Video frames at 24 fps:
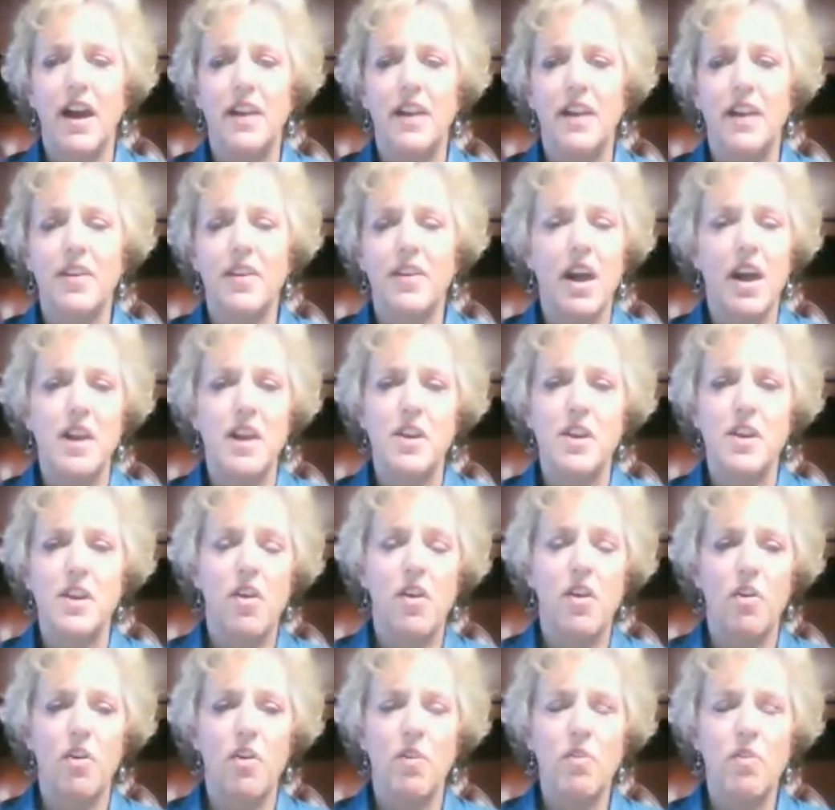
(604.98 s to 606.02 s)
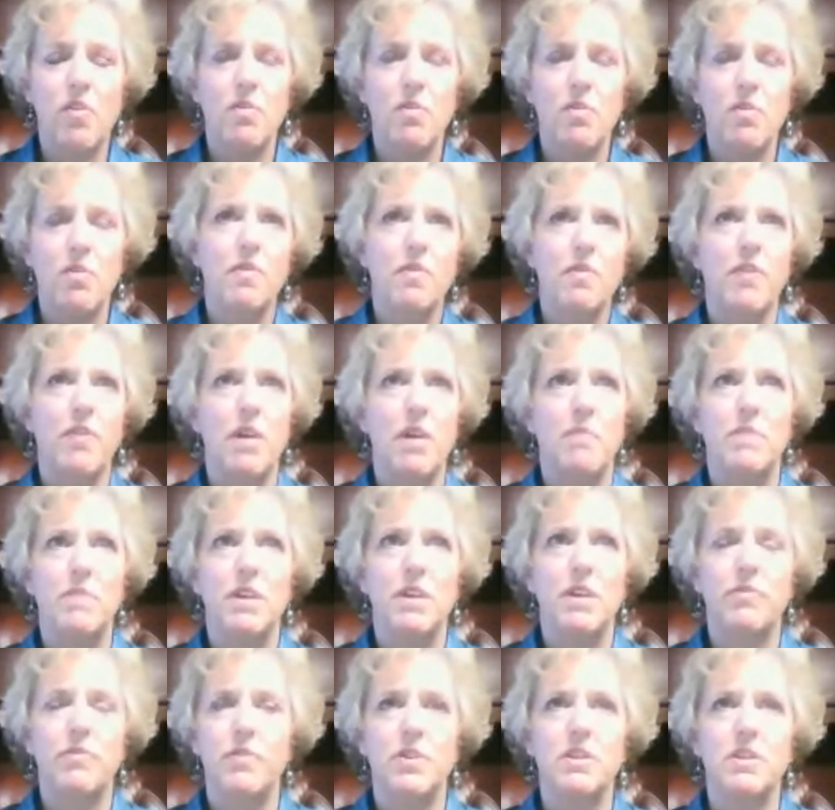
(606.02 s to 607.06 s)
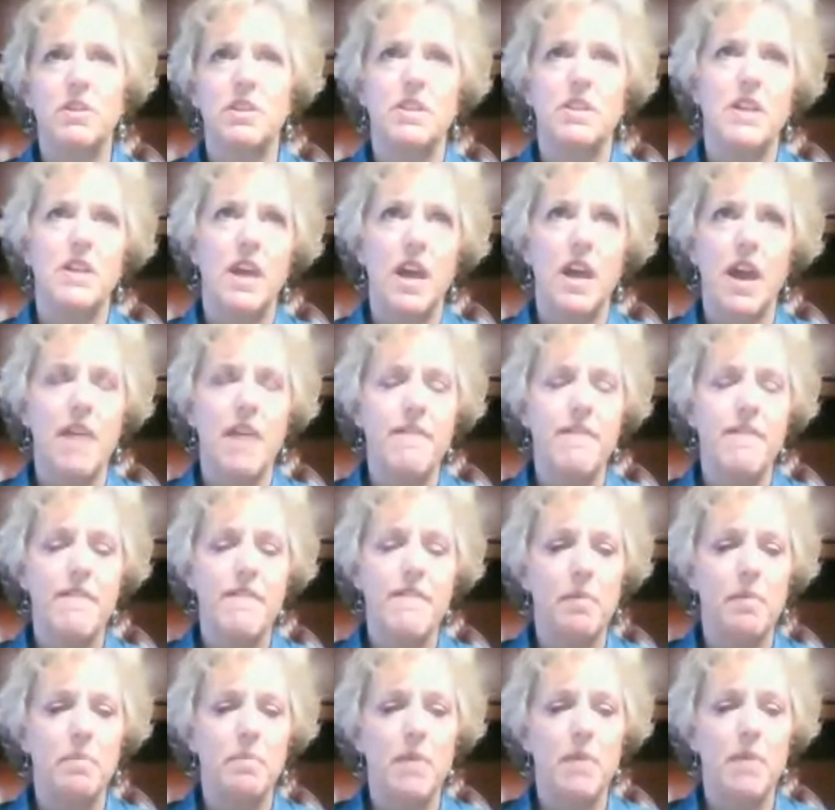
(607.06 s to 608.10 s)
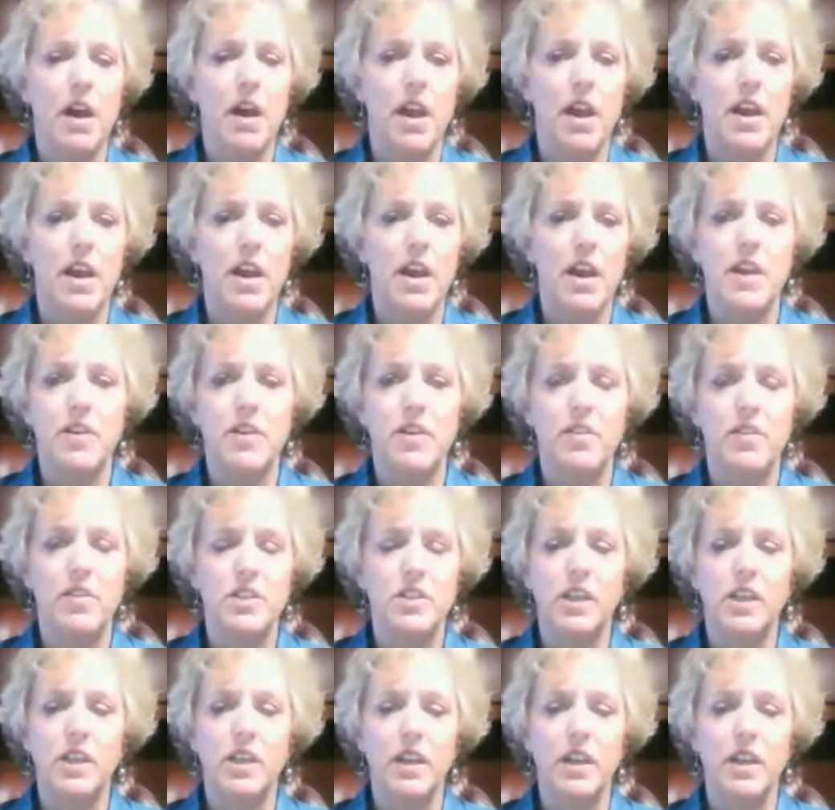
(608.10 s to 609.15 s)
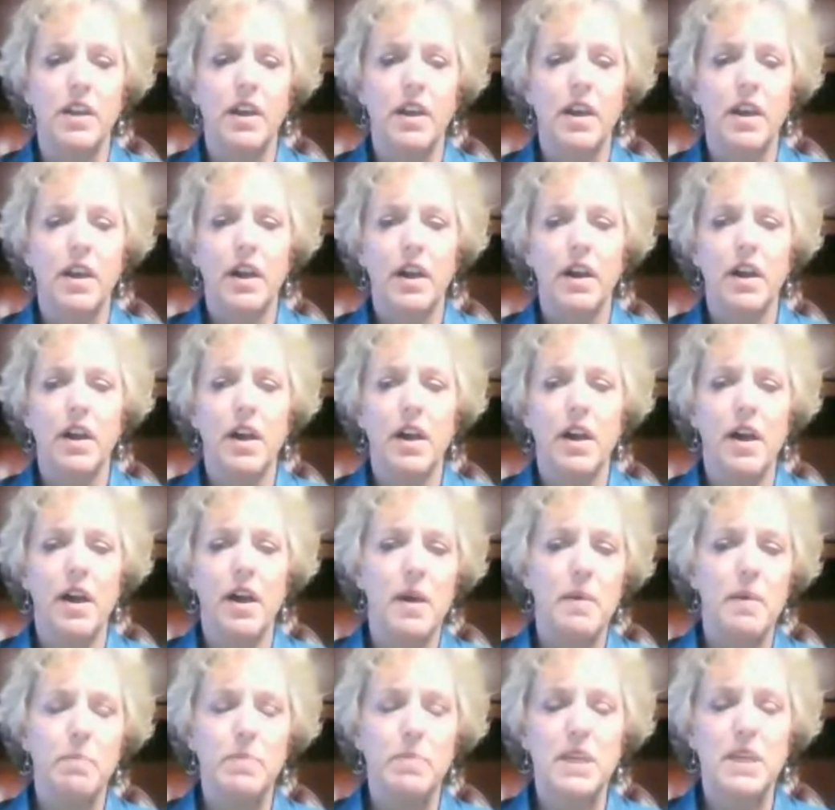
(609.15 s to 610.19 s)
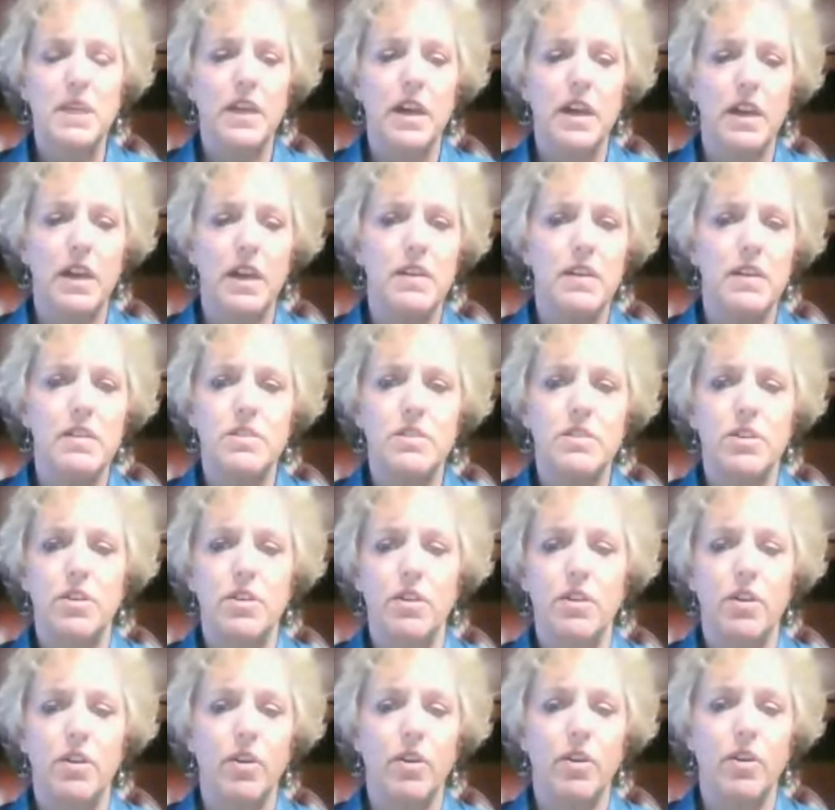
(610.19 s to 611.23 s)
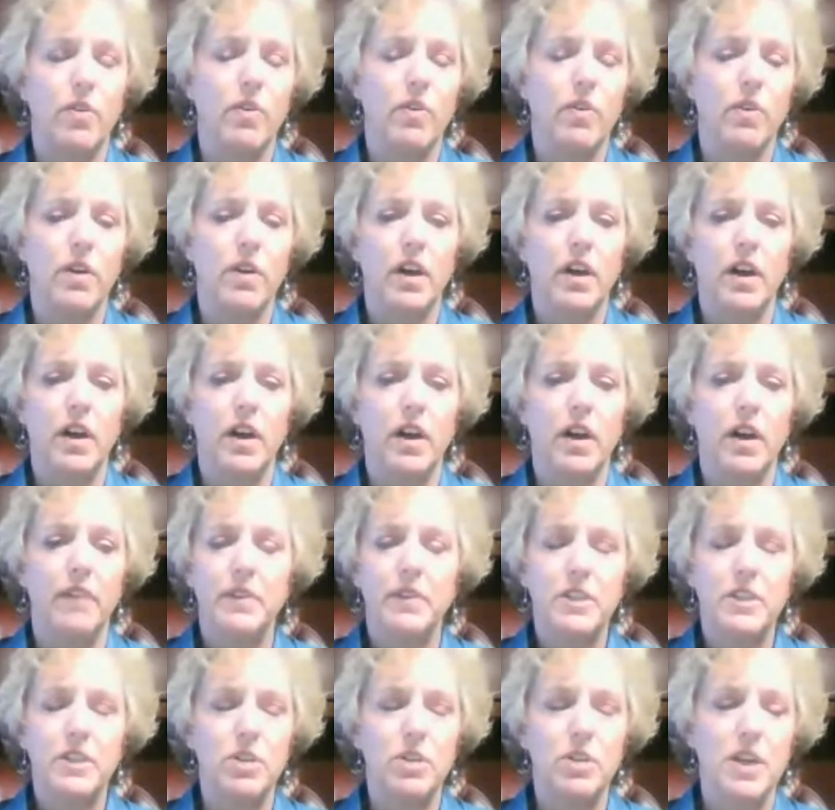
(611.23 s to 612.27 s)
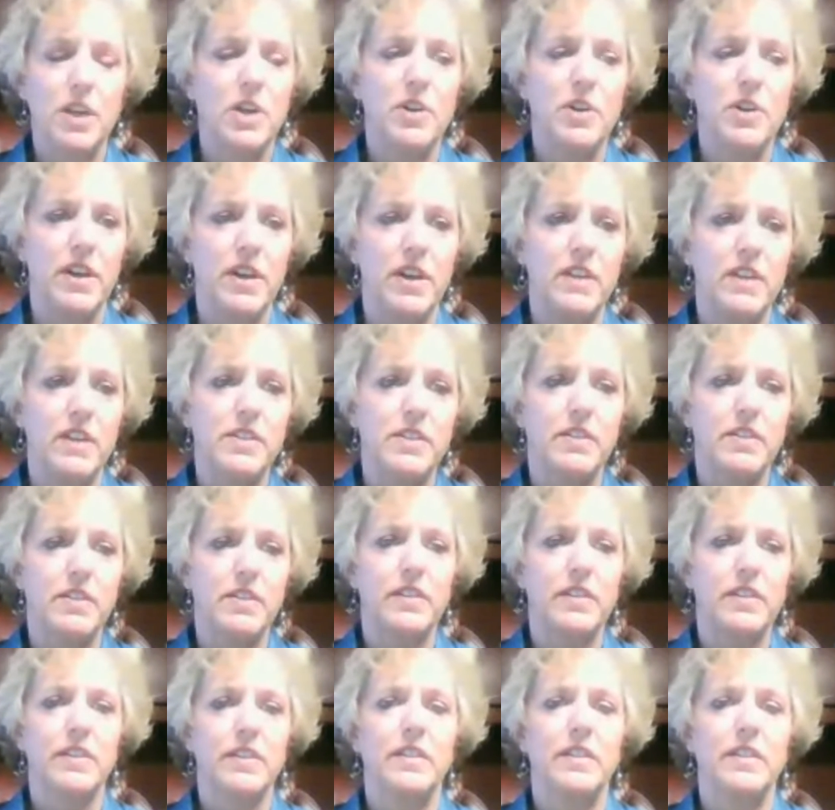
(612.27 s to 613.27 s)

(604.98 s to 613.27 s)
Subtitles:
And I know from the first day I felt my energy begin to increase.